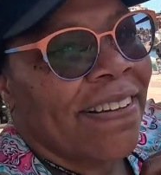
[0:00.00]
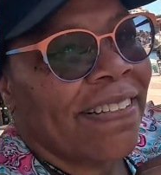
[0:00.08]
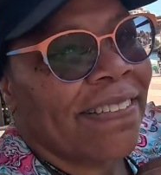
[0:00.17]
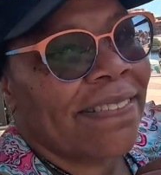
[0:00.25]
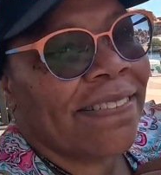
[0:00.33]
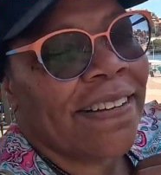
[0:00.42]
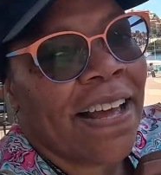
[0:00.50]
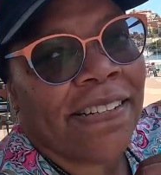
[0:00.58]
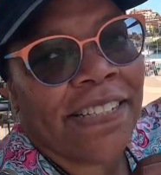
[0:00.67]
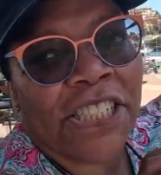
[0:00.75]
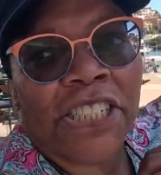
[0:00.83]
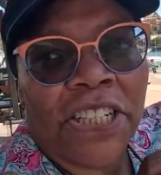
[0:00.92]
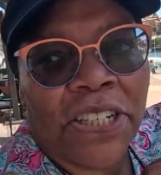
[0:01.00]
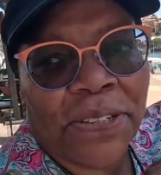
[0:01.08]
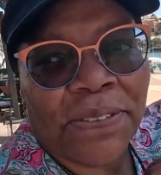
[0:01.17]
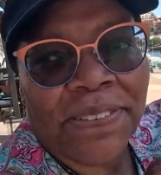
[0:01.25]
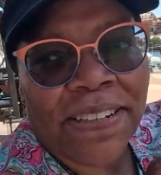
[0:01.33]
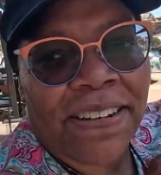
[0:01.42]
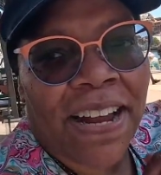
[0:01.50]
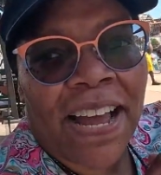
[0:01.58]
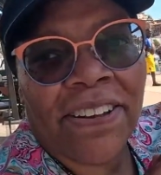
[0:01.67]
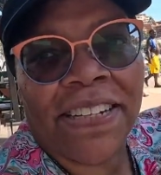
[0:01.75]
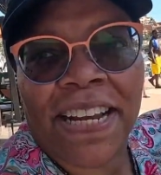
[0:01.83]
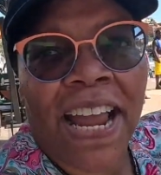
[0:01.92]
It's not just you. You're
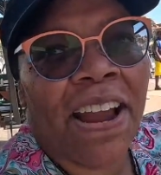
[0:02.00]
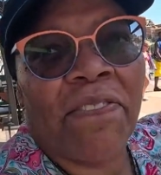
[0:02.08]
hounding